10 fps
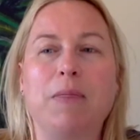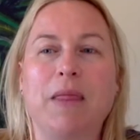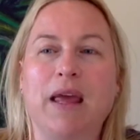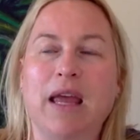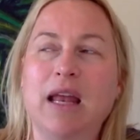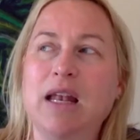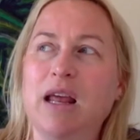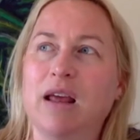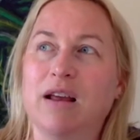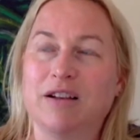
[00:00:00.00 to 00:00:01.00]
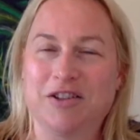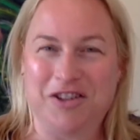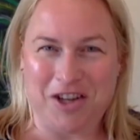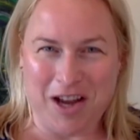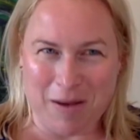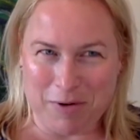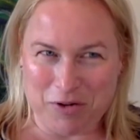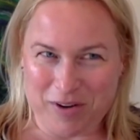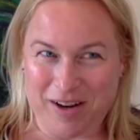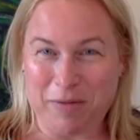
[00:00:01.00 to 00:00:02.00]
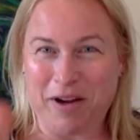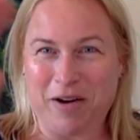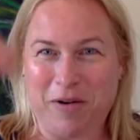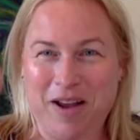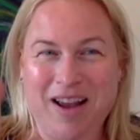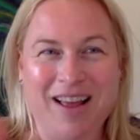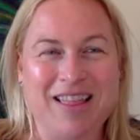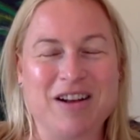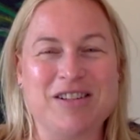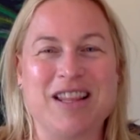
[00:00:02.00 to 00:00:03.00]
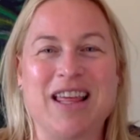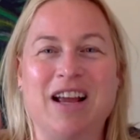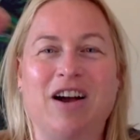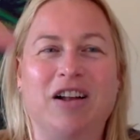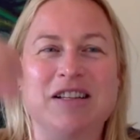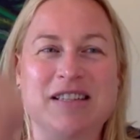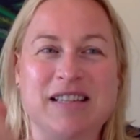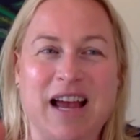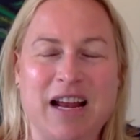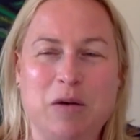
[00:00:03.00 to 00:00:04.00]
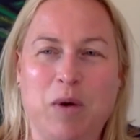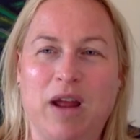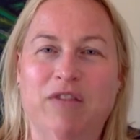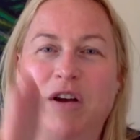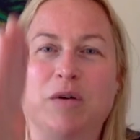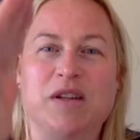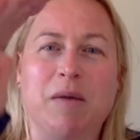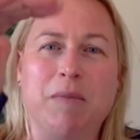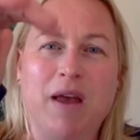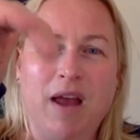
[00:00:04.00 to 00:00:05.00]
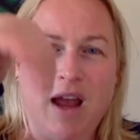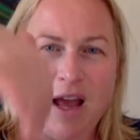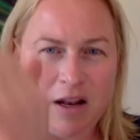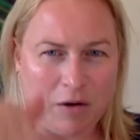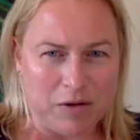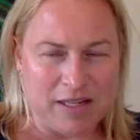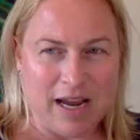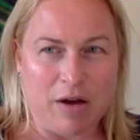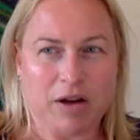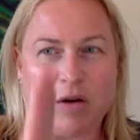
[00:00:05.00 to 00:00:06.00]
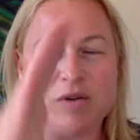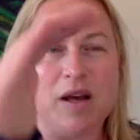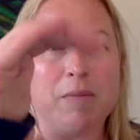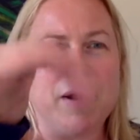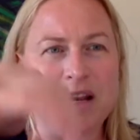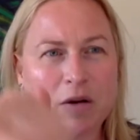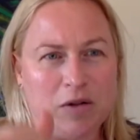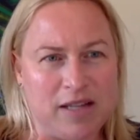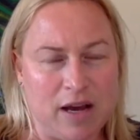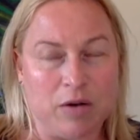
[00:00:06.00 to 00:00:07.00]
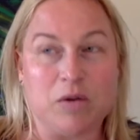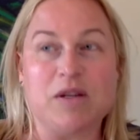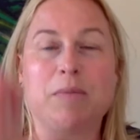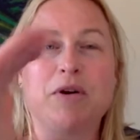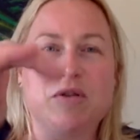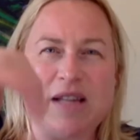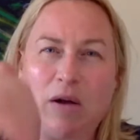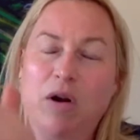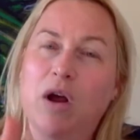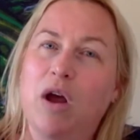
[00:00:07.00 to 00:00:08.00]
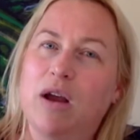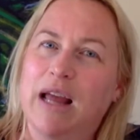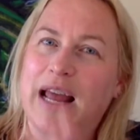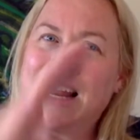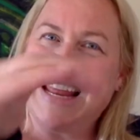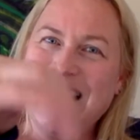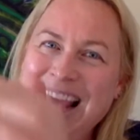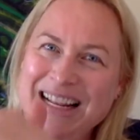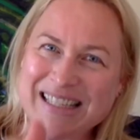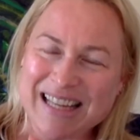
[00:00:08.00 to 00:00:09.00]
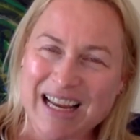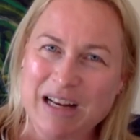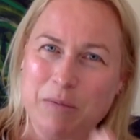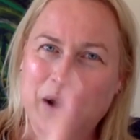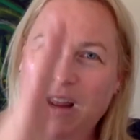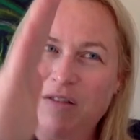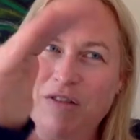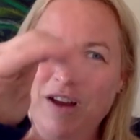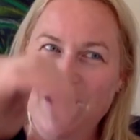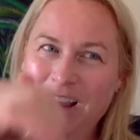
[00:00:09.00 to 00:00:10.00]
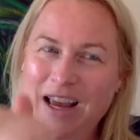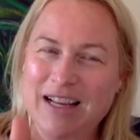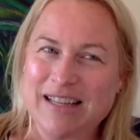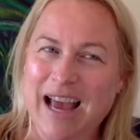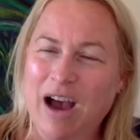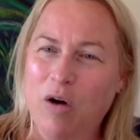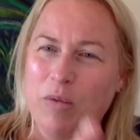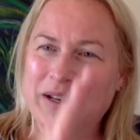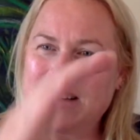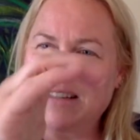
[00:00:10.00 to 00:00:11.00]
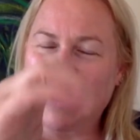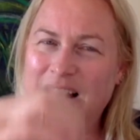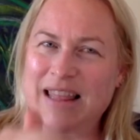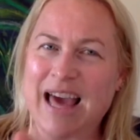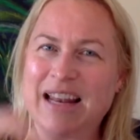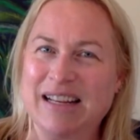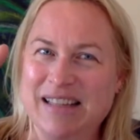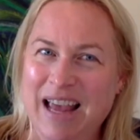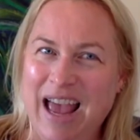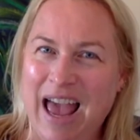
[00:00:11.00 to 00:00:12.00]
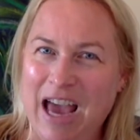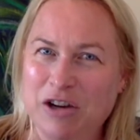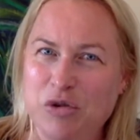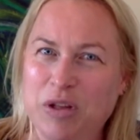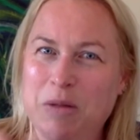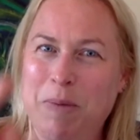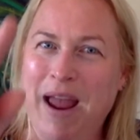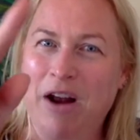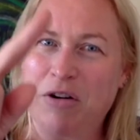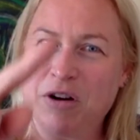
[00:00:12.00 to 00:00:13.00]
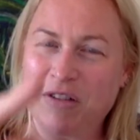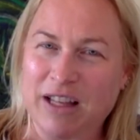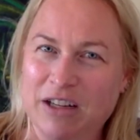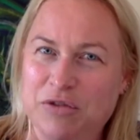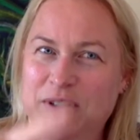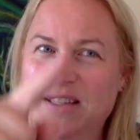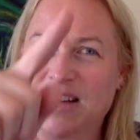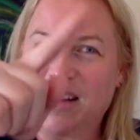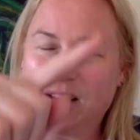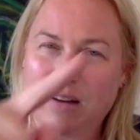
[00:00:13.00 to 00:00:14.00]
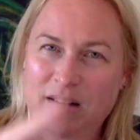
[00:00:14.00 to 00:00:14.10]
In geometry, here we go. There's a thing called a sine wave. It goes up and it goes down. It goes up and it goes down. It goes up and goes down. And in that sine wave is how we decide. That is actually the pattern of electricity.